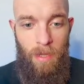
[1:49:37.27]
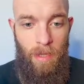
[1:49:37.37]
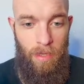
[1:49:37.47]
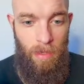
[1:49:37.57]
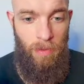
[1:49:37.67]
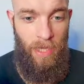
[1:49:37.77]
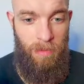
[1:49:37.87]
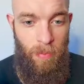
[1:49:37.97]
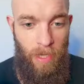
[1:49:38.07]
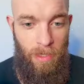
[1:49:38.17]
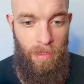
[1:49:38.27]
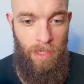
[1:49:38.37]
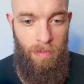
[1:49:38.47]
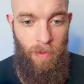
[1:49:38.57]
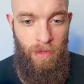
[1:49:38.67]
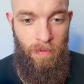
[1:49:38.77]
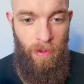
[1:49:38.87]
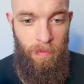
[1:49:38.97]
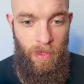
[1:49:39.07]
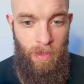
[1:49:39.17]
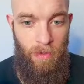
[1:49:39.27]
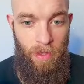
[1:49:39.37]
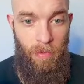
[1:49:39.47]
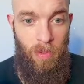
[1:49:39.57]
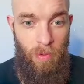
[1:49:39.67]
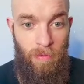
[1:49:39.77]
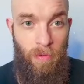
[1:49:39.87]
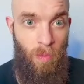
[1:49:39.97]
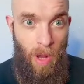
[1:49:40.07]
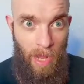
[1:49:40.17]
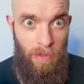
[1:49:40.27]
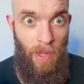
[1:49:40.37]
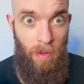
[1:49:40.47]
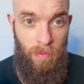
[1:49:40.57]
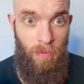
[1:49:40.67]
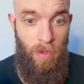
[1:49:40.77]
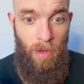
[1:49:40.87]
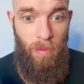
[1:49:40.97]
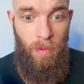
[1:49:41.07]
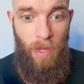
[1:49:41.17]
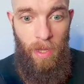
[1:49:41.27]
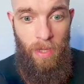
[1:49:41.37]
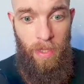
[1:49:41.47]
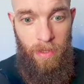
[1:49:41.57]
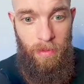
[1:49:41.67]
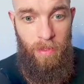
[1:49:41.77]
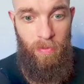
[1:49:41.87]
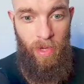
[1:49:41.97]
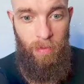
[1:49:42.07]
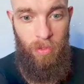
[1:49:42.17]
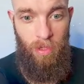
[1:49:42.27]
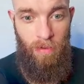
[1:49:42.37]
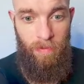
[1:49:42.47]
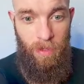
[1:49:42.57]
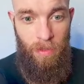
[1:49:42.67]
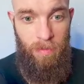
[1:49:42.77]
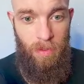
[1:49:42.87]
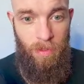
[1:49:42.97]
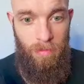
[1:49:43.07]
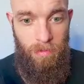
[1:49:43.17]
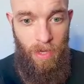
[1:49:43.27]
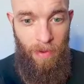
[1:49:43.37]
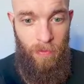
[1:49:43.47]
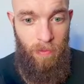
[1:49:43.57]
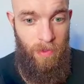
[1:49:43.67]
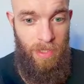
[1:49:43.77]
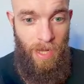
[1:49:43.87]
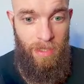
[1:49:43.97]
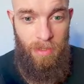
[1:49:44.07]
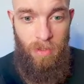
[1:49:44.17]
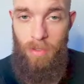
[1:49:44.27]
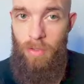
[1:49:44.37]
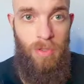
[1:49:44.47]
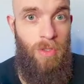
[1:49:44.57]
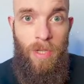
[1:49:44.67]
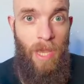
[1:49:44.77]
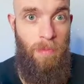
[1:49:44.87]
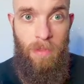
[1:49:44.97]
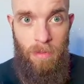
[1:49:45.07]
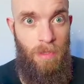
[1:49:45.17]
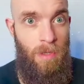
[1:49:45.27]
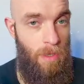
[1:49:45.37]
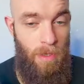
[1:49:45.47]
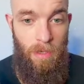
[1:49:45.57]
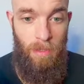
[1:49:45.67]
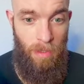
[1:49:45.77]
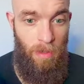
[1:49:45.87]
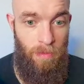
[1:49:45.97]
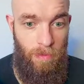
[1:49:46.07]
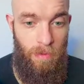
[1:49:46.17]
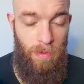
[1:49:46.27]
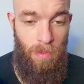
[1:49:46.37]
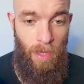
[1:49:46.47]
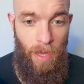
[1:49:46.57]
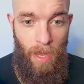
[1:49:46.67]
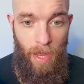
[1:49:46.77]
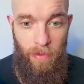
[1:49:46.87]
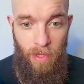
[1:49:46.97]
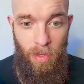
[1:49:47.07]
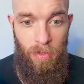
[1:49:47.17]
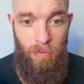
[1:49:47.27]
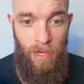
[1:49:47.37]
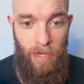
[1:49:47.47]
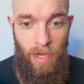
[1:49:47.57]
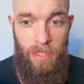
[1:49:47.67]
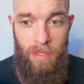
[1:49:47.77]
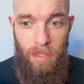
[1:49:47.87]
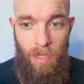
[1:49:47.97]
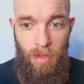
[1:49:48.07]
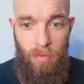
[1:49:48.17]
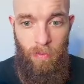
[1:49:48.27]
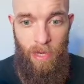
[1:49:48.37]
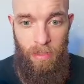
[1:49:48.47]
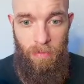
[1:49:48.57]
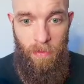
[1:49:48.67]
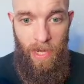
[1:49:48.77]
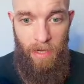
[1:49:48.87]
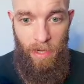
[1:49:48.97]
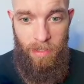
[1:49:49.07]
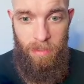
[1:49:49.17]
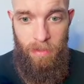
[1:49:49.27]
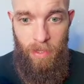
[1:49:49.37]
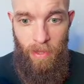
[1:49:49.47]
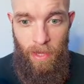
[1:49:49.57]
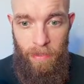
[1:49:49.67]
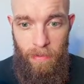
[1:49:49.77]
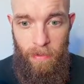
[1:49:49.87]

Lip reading: You know, that's big. That's big of them. You know, they've been doing it for a while now, you know, and incredible stuff. You know, you have these assets you can use in your games, you know, and they look really nice. They look really, really nice. Look at that.